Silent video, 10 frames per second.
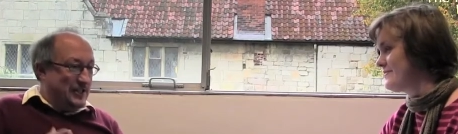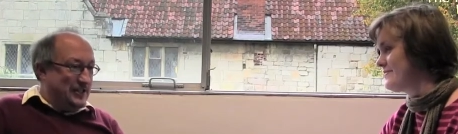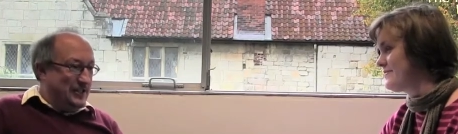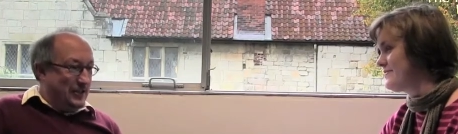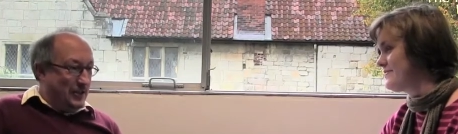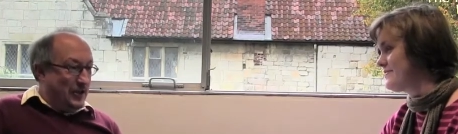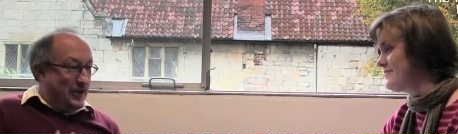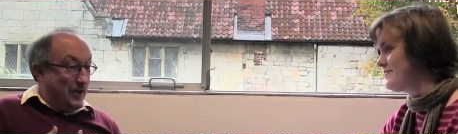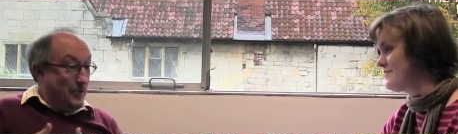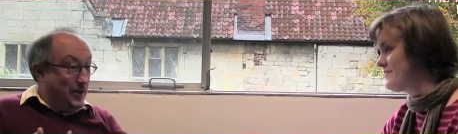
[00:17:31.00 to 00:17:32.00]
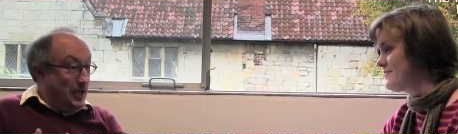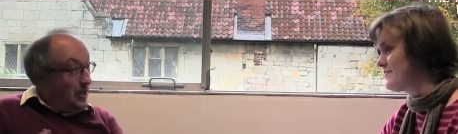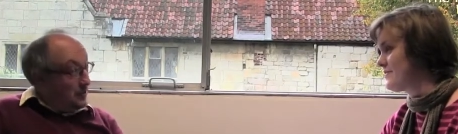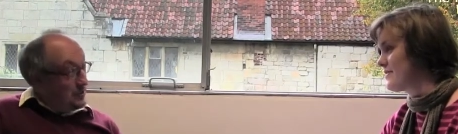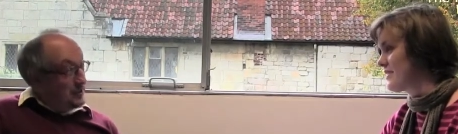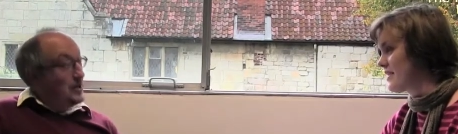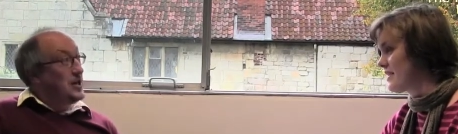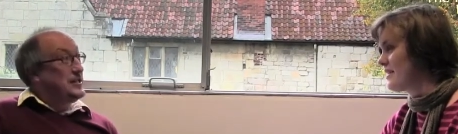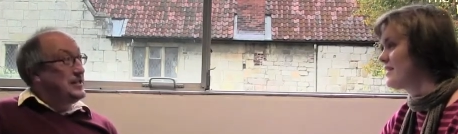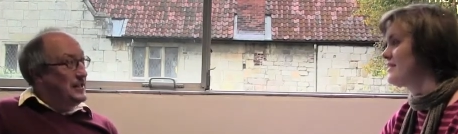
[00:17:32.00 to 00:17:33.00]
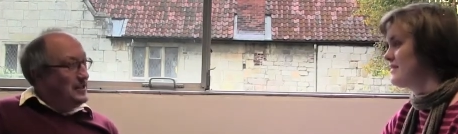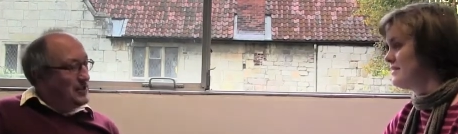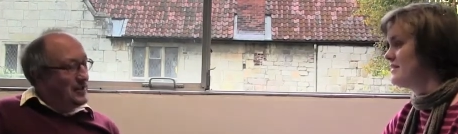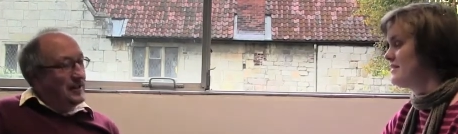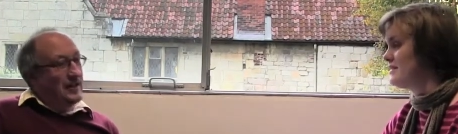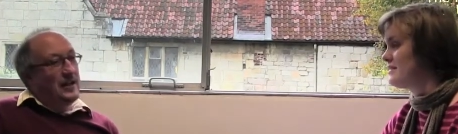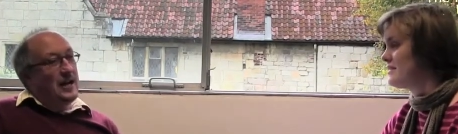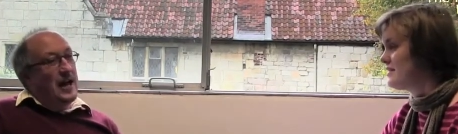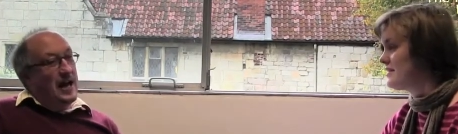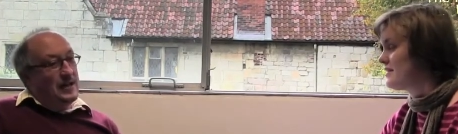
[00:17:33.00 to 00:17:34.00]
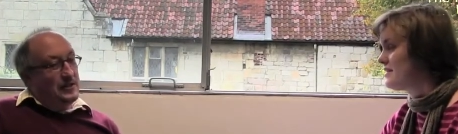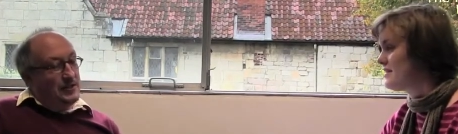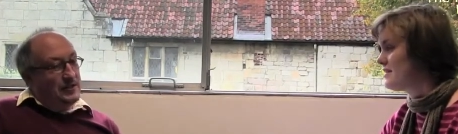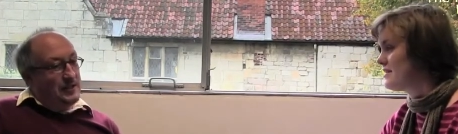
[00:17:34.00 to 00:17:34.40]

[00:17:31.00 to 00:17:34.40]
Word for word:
Speaker 1: that you, know, you can have open and closed societies, uh, and